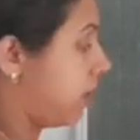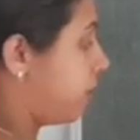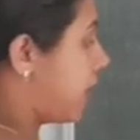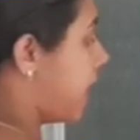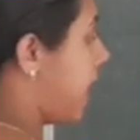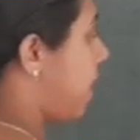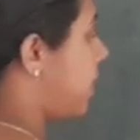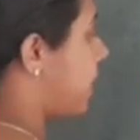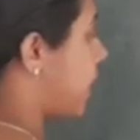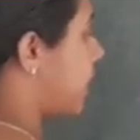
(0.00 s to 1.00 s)
You can name
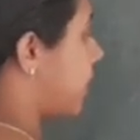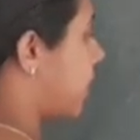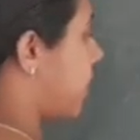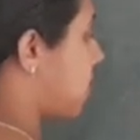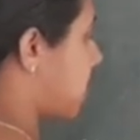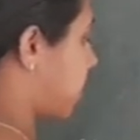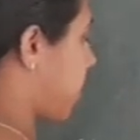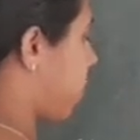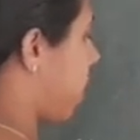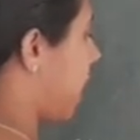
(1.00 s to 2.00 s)
it as this is
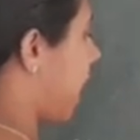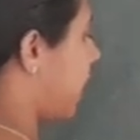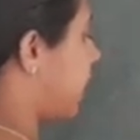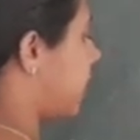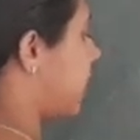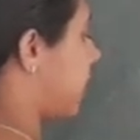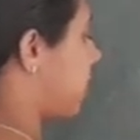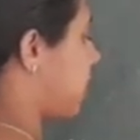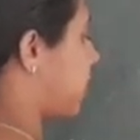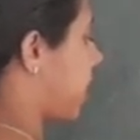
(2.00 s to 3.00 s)
equation 1 and this is
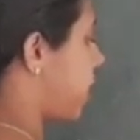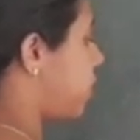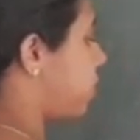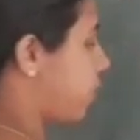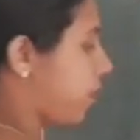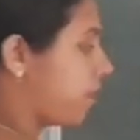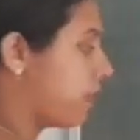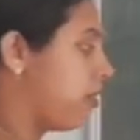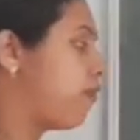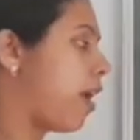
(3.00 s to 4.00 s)
equation 2.
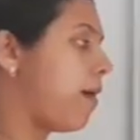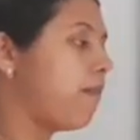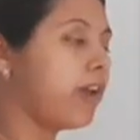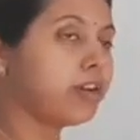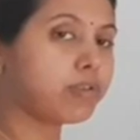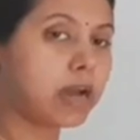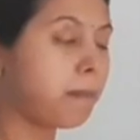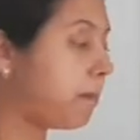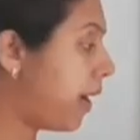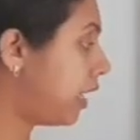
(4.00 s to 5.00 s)
From when you
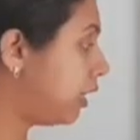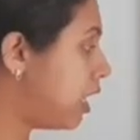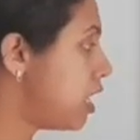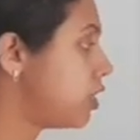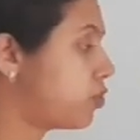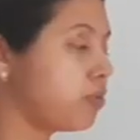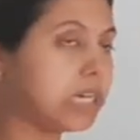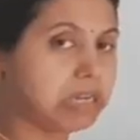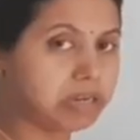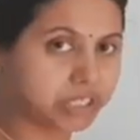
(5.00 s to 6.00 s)
compare these two
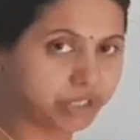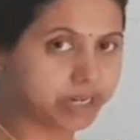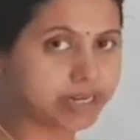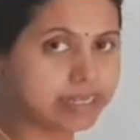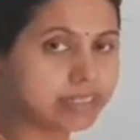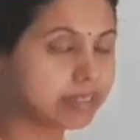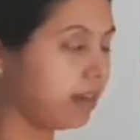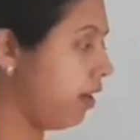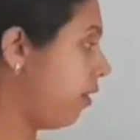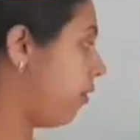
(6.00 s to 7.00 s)
equations,
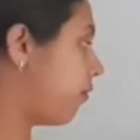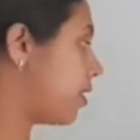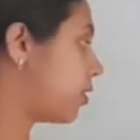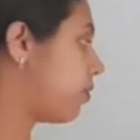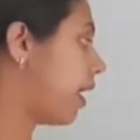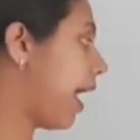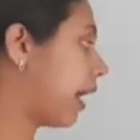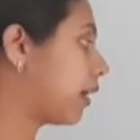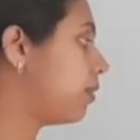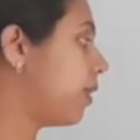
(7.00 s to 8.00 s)
first one
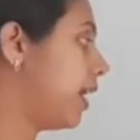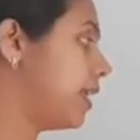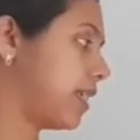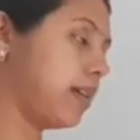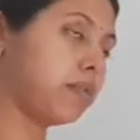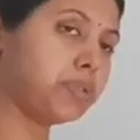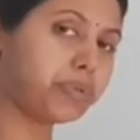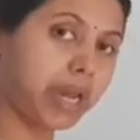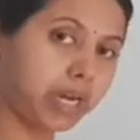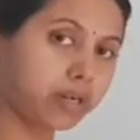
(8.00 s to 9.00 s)
angle 1 is equal
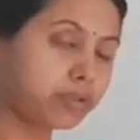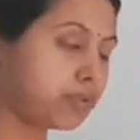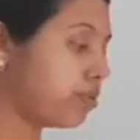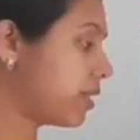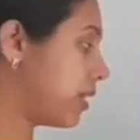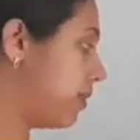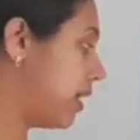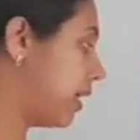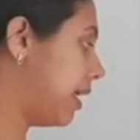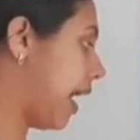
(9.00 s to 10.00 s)
to angle 2.
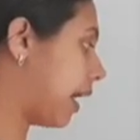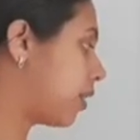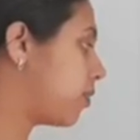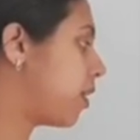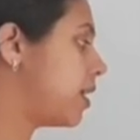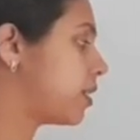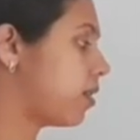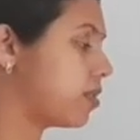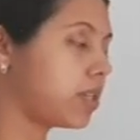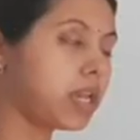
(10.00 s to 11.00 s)
Similarly, angle 1 is
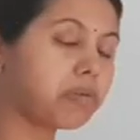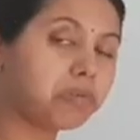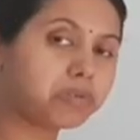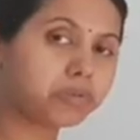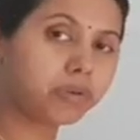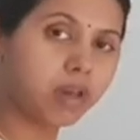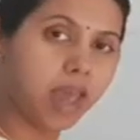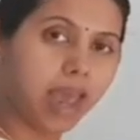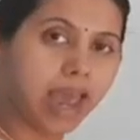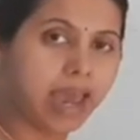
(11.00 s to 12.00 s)
also equal to
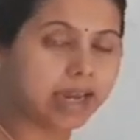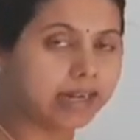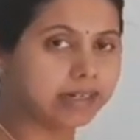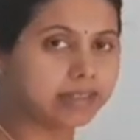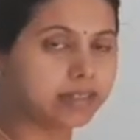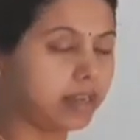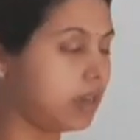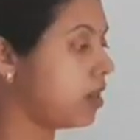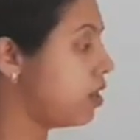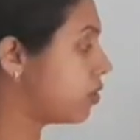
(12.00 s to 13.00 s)
angle
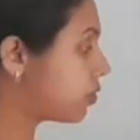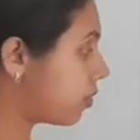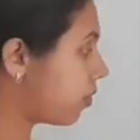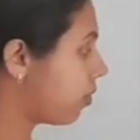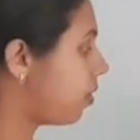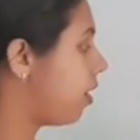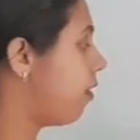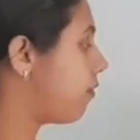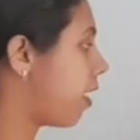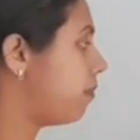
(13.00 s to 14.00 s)
3. So
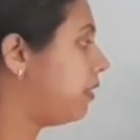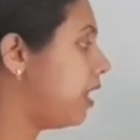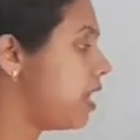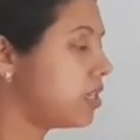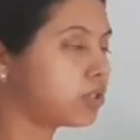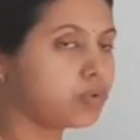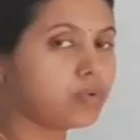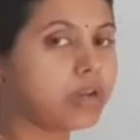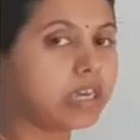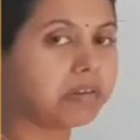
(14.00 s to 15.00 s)
from these
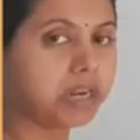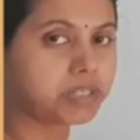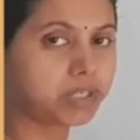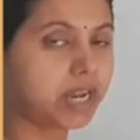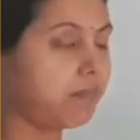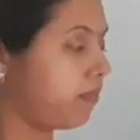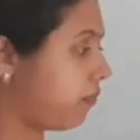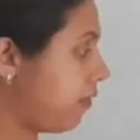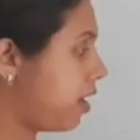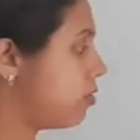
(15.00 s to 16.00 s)
two equations,
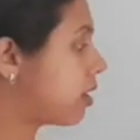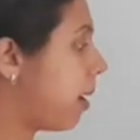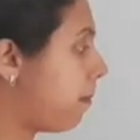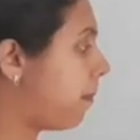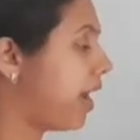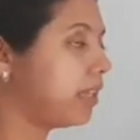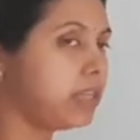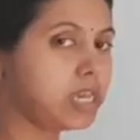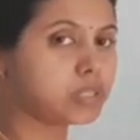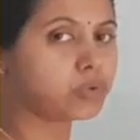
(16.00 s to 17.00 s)
when you compare
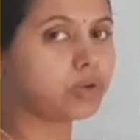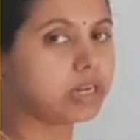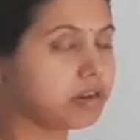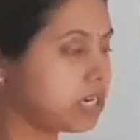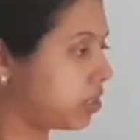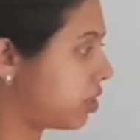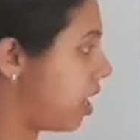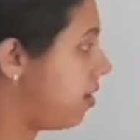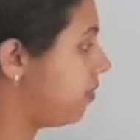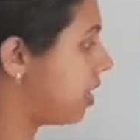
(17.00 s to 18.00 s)
these two
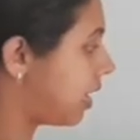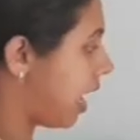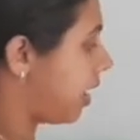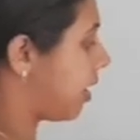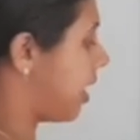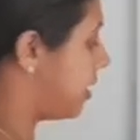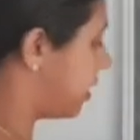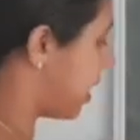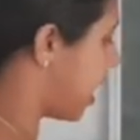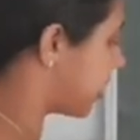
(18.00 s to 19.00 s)
equations, we can write
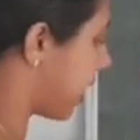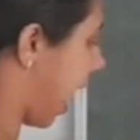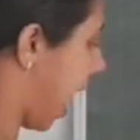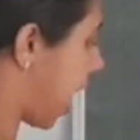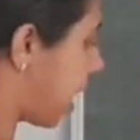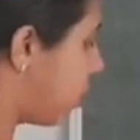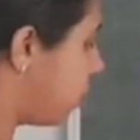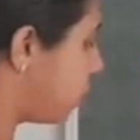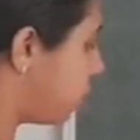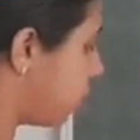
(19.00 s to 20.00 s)
it as
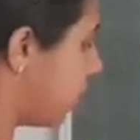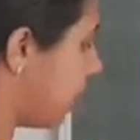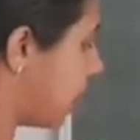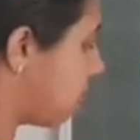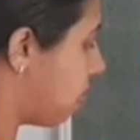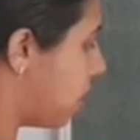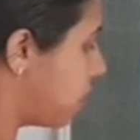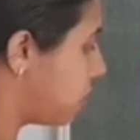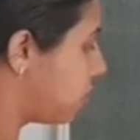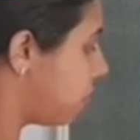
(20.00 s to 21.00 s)
angle 2
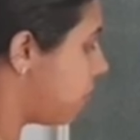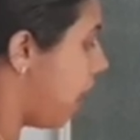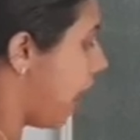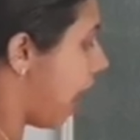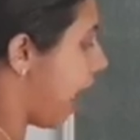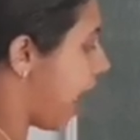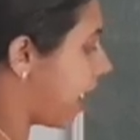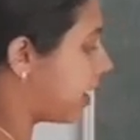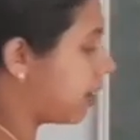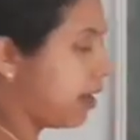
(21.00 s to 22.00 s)
equal to
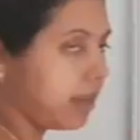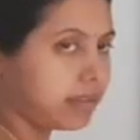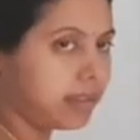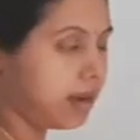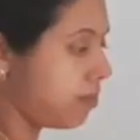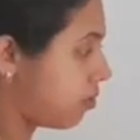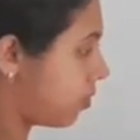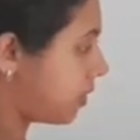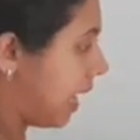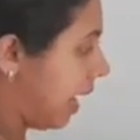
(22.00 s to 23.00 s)
angle 3
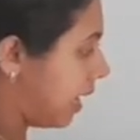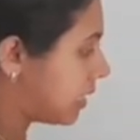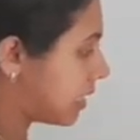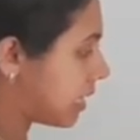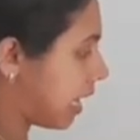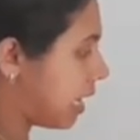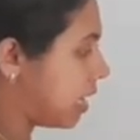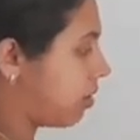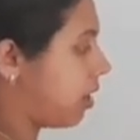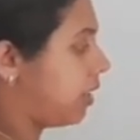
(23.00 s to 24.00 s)
because the LHS are
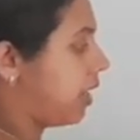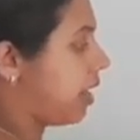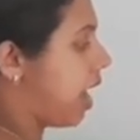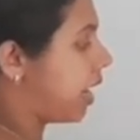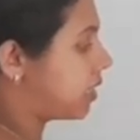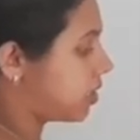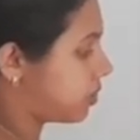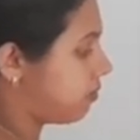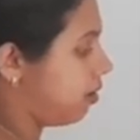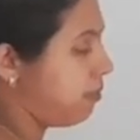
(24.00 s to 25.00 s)
equal, then
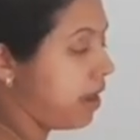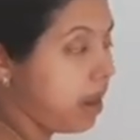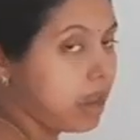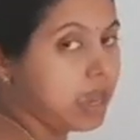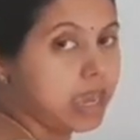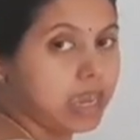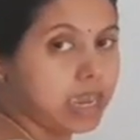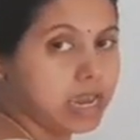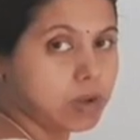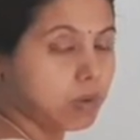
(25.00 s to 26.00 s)
RHS will be
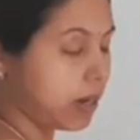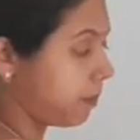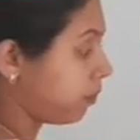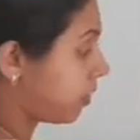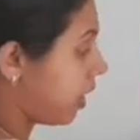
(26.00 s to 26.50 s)
equal.